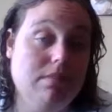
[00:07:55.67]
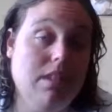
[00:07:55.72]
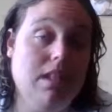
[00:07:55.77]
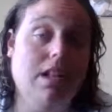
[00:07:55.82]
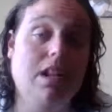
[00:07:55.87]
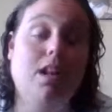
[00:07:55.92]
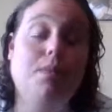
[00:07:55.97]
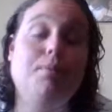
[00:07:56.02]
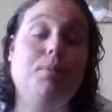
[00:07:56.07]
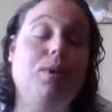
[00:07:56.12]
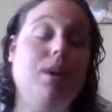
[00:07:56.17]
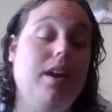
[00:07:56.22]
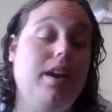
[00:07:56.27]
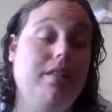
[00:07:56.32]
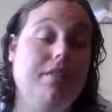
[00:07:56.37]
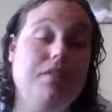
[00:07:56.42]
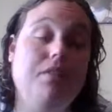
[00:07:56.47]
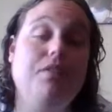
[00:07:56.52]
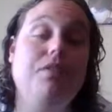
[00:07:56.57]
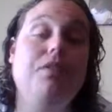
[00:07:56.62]
And I'm
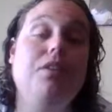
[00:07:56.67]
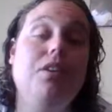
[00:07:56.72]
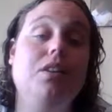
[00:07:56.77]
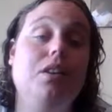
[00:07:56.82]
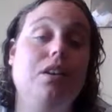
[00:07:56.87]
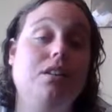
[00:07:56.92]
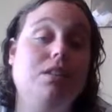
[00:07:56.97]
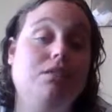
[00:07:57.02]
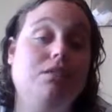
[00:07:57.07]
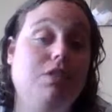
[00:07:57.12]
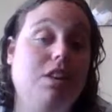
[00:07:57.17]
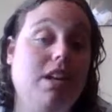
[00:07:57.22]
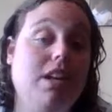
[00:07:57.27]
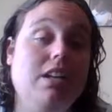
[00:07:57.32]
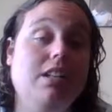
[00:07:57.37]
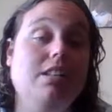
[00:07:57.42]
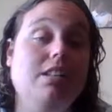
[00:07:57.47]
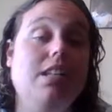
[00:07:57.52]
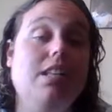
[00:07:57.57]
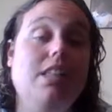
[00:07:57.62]
grateful for those
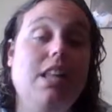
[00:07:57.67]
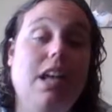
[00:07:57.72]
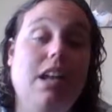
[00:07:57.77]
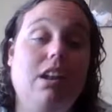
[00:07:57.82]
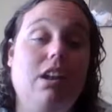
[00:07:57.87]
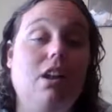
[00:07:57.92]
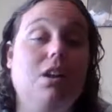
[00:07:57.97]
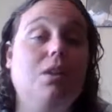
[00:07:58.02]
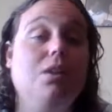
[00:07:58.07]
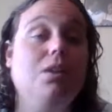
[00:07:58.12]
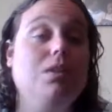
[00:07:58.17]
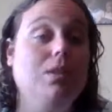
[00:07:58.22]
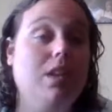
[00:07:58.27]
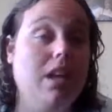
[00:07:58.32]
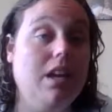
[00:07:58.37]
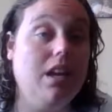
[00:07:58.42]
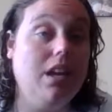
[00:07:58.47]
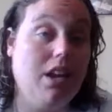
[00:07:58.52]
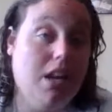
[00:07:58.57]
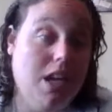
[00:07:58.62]
friends, and they know who
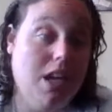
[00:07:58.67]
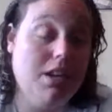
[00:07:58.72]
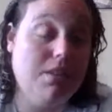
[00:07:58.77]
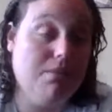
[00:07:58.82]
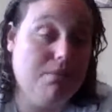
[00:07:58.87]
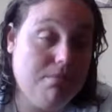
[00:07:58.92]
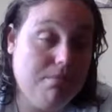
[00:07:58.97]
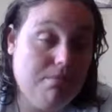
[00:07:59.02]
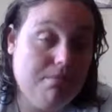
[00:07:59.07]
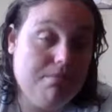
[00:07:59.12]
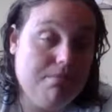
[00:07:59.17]
they are.